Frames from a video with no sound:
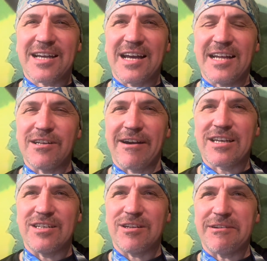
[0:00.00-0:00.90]
I know I
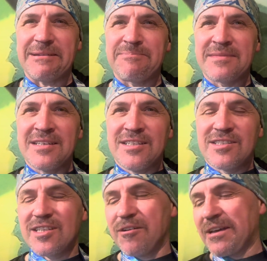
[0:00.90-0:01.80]
can do it.
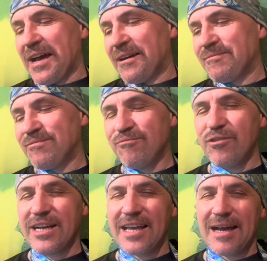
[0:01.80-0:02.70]
So yeah,
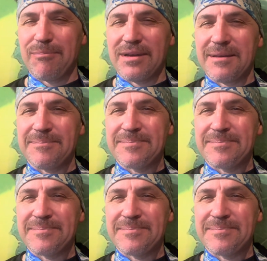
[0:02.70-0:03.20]
really happy.